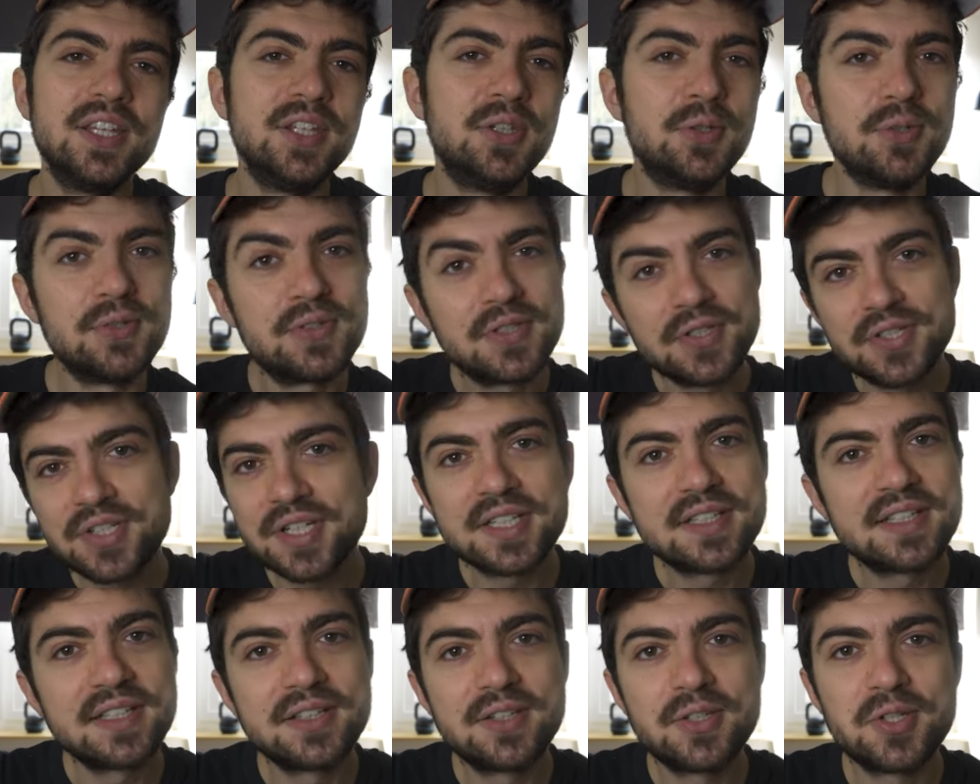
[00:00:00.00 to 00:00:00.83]
You
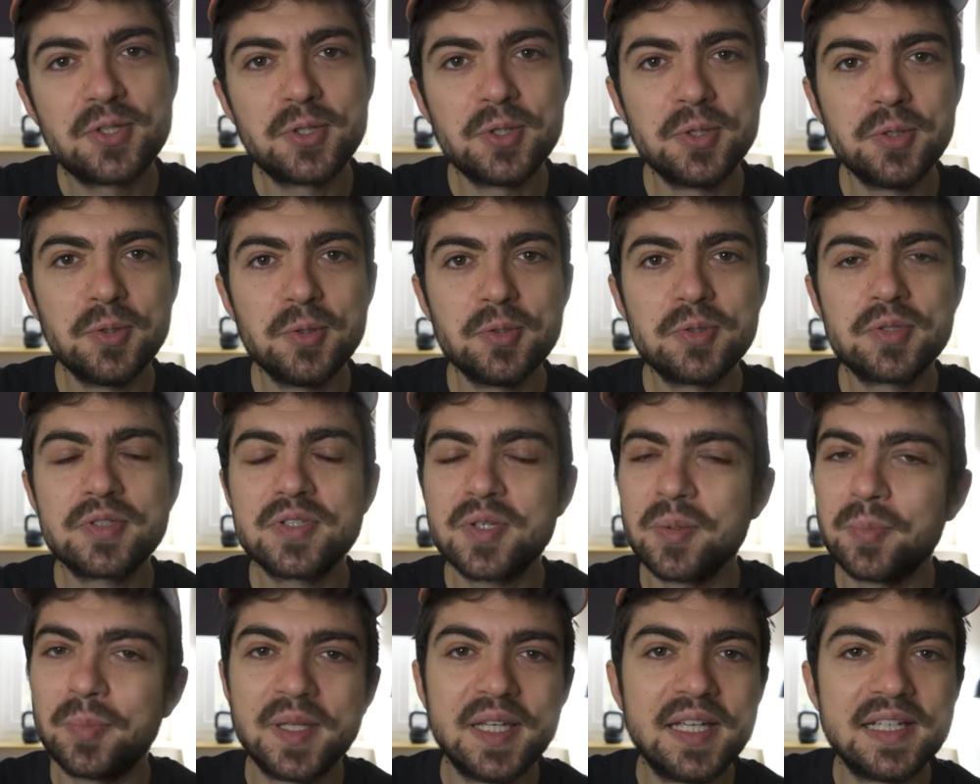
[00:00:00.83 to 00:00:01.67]
suggested the shoes,
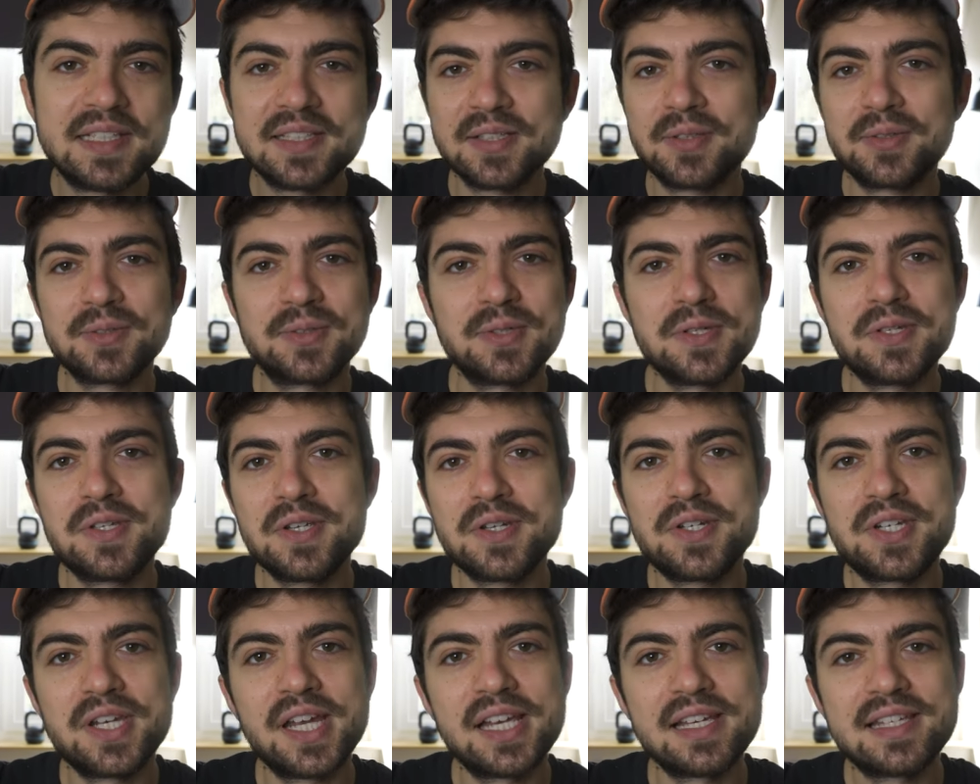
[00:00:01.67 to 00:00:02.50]
so please also
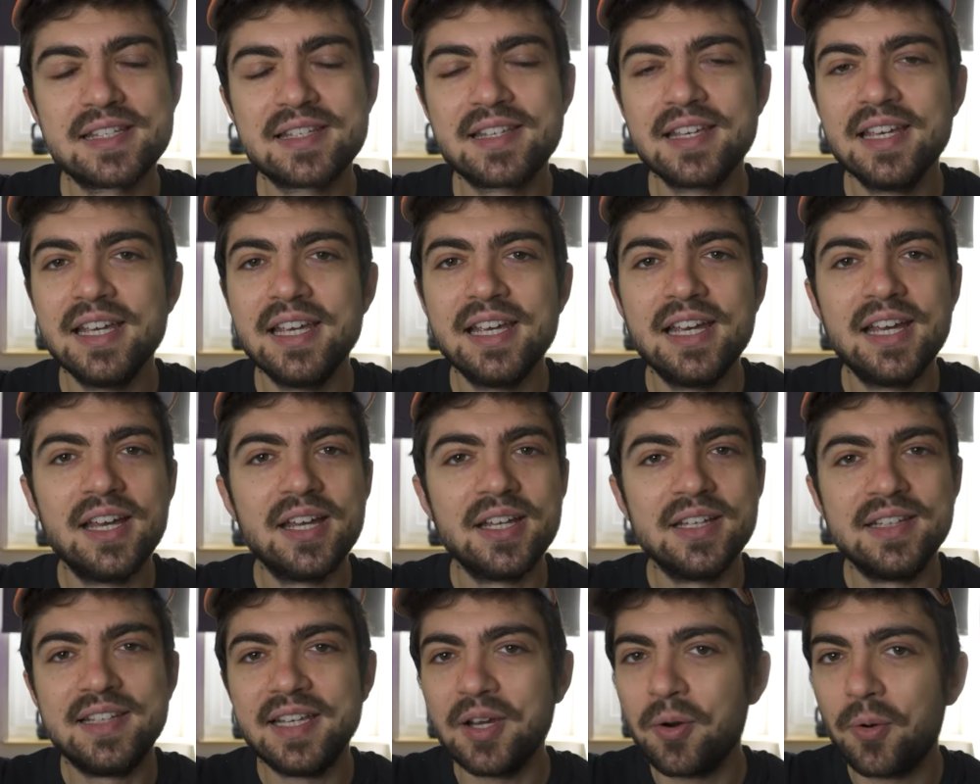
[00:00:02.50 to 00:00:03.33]
suggest
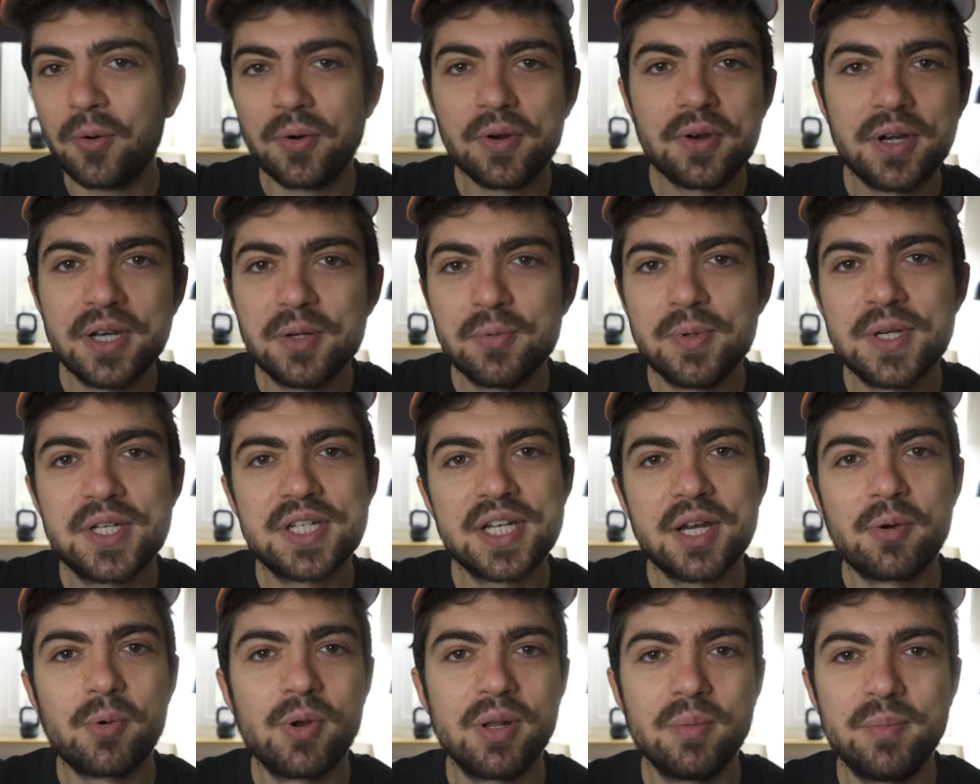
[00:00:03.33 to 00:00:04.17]
the order in
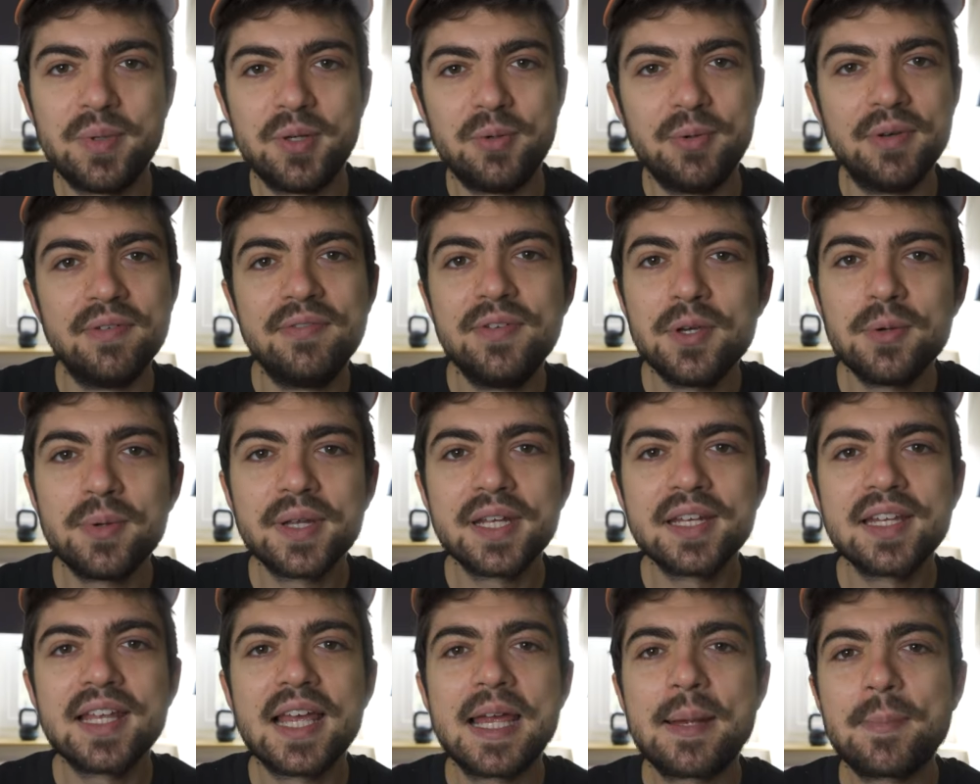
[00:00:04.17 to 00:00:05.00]
which I will be
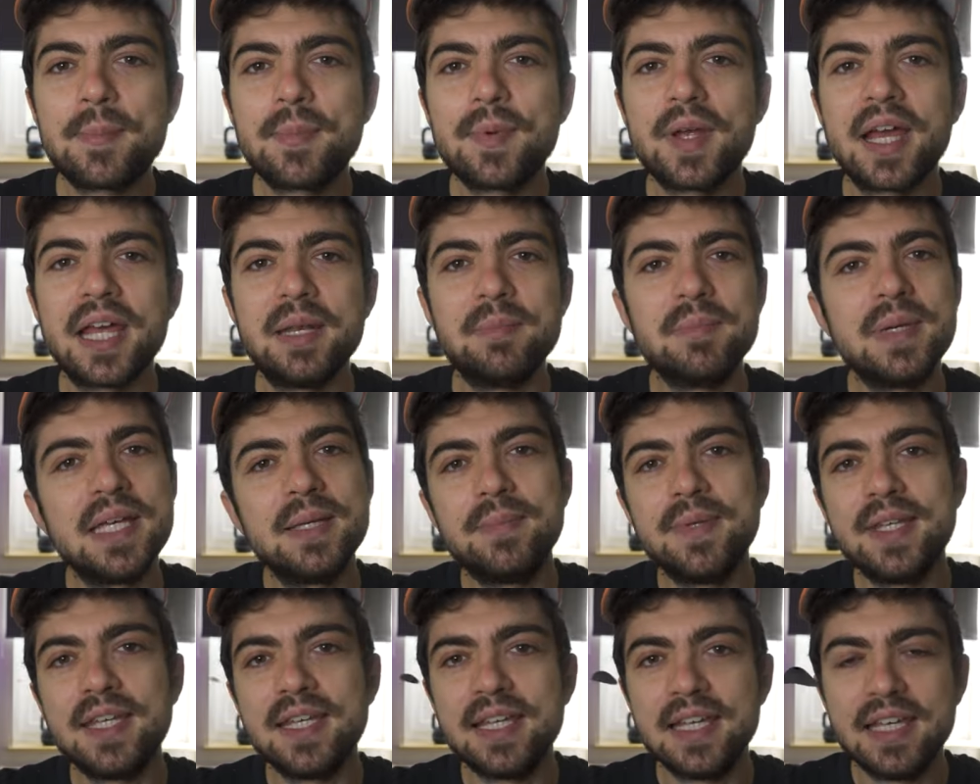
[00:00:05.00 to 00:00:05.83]
reviewing them and
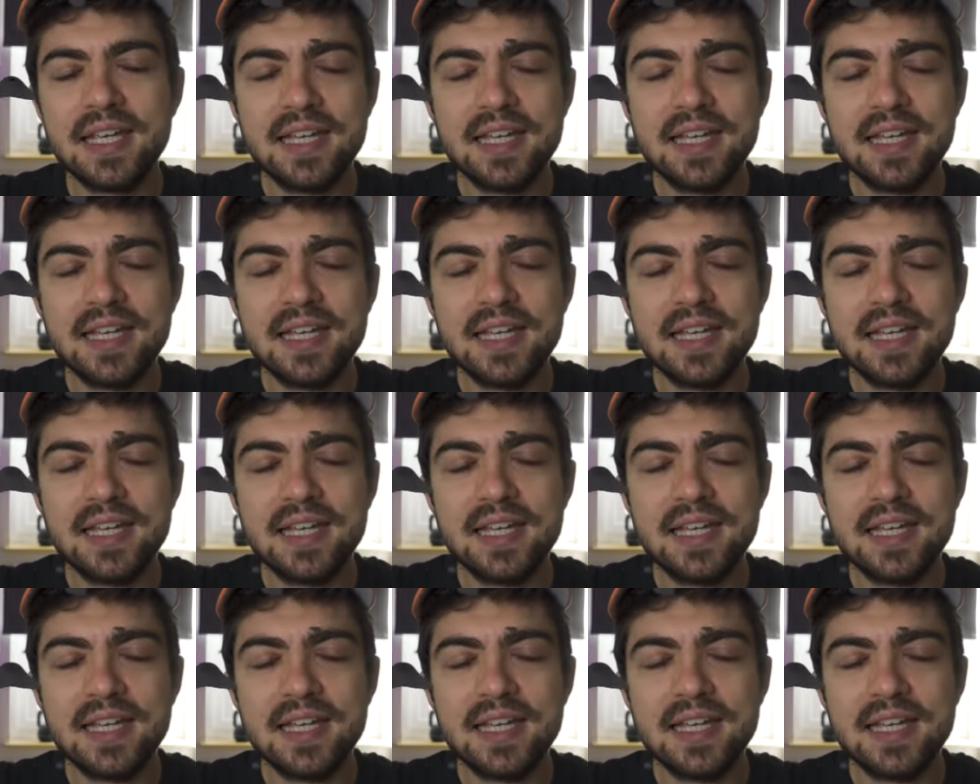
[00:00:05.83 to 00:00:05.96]
maybe